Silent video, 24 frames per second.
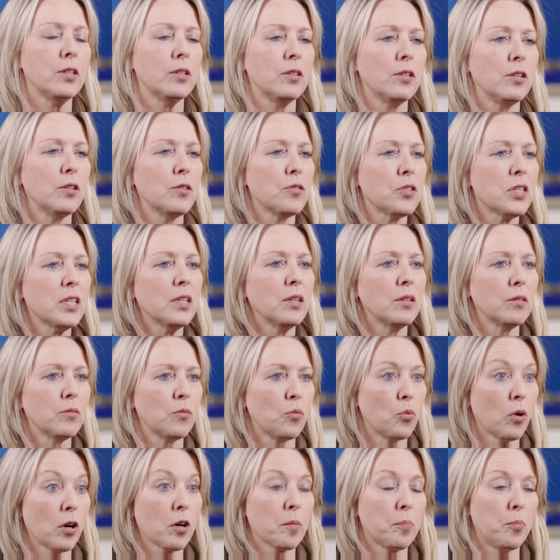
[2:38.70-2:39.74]
Using
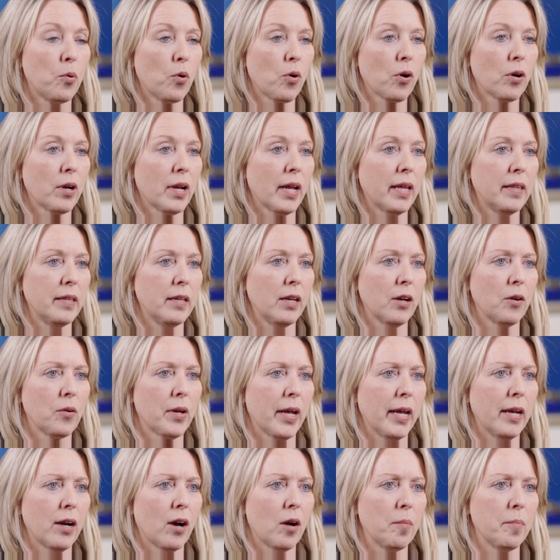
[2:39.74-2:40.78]
WorkBoard and the
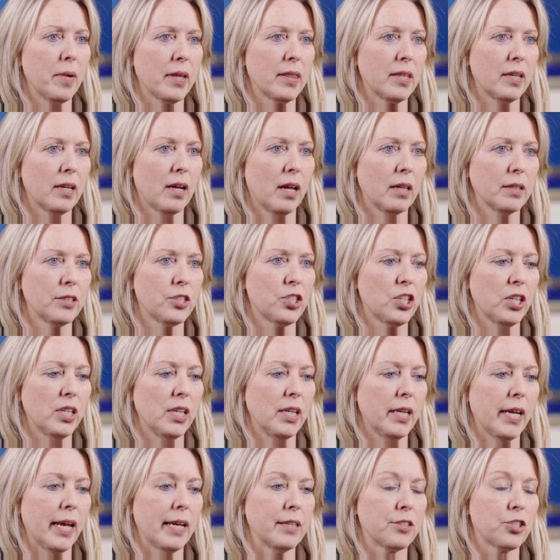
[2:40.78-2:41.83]
OKR methodology
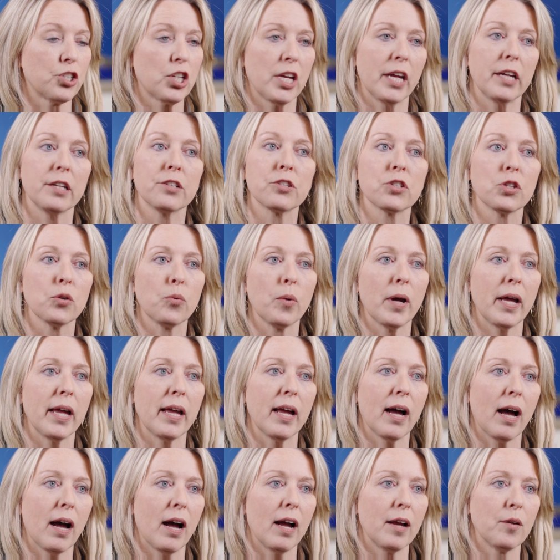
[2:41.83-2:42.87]
has changed the way
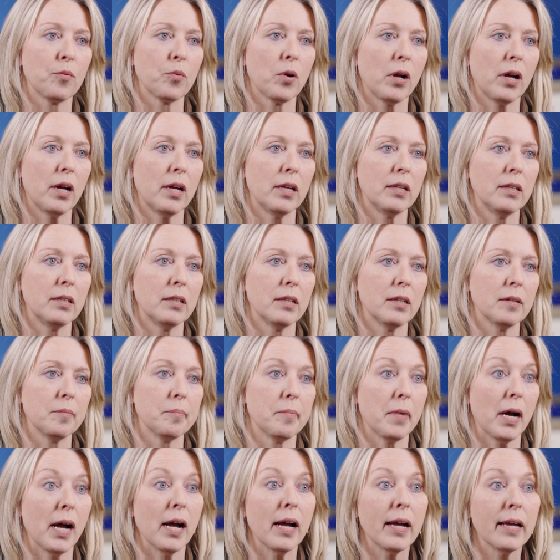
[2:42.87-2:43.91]
I run
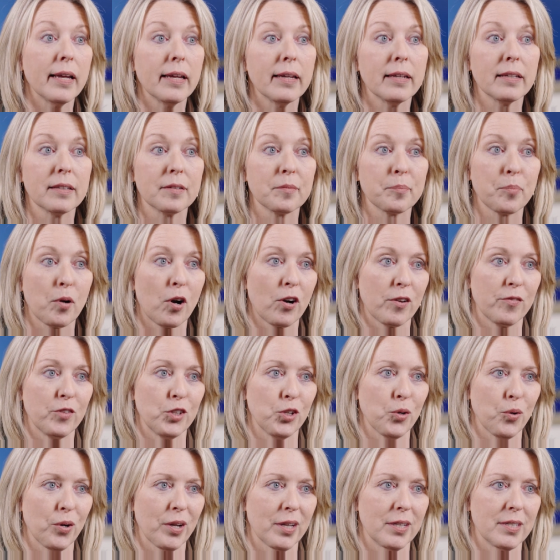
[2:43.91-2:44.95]
my part of the
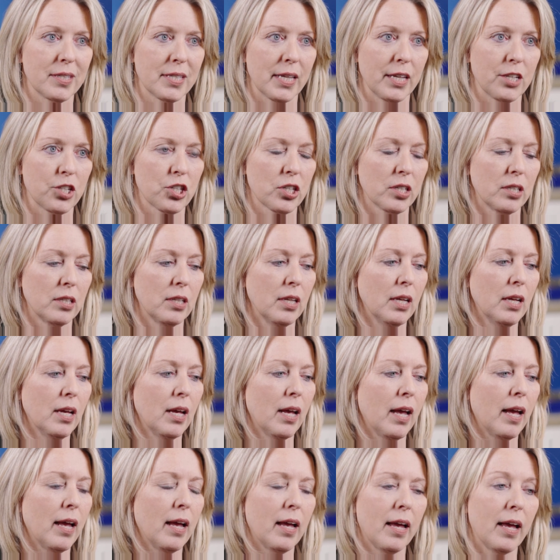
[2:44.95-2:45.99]
organization,
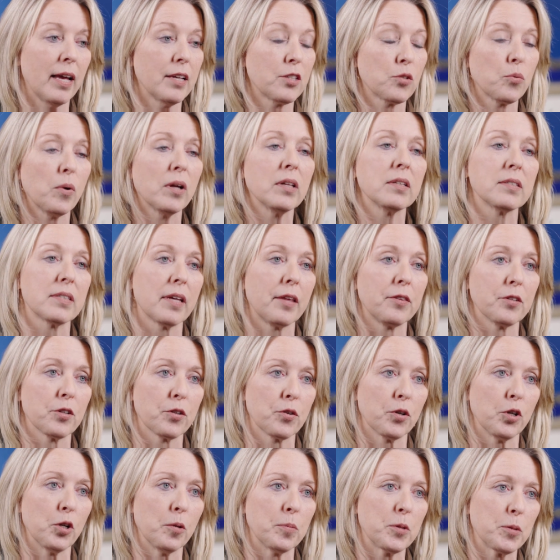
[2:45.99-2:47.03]
as well as other
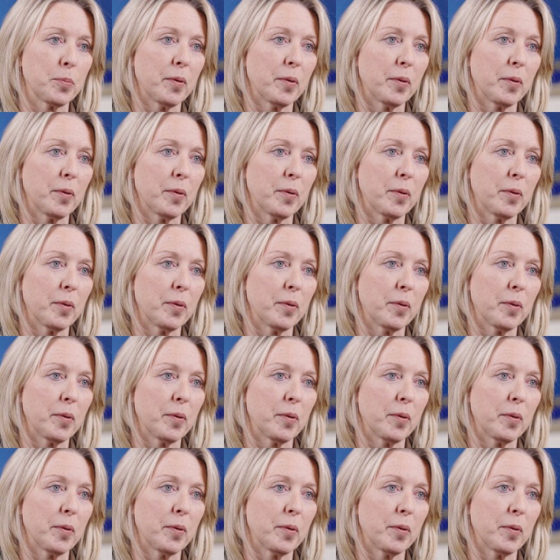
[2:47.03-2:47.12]
groups.